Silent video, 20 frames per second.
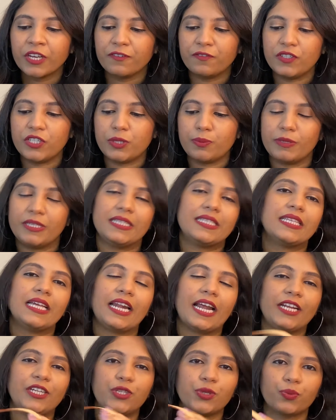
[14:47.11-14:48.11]
which means that
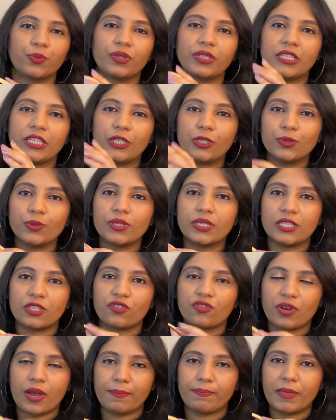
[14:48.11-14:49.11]
I don't really use the
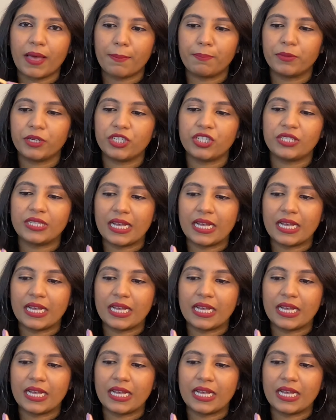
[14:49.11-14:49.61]
strap that much.